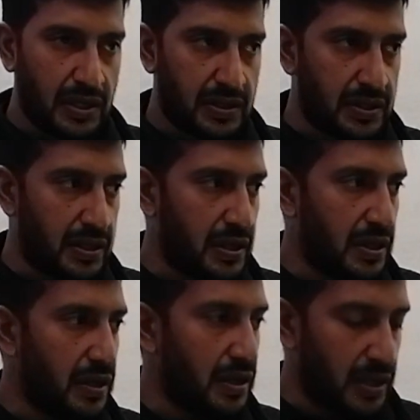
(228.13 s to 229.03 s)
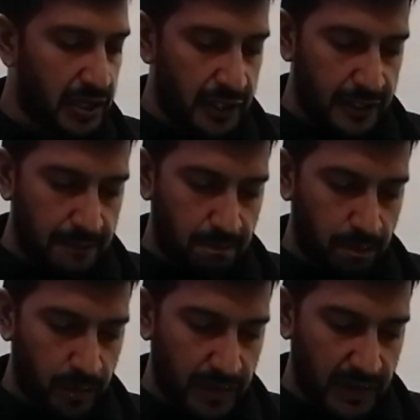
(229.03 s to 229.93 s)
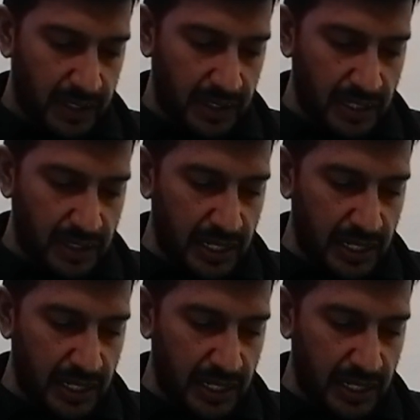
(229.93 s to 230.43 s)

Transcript: Right. Um, next,